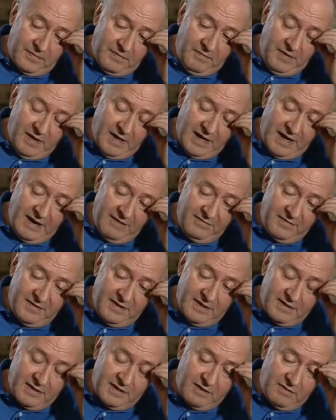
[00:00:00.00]
We arrived
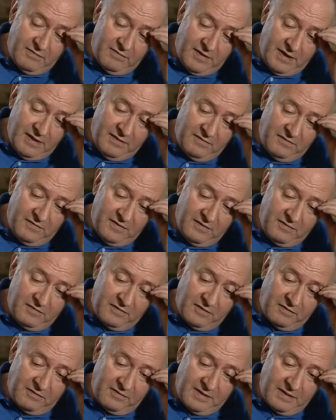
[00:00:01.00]
here on the
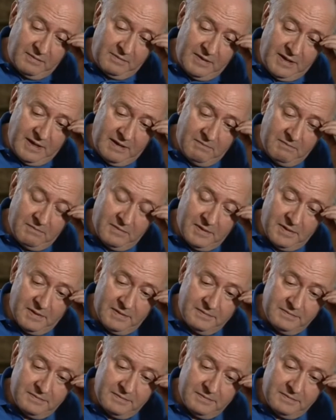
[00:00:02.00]
25th of September.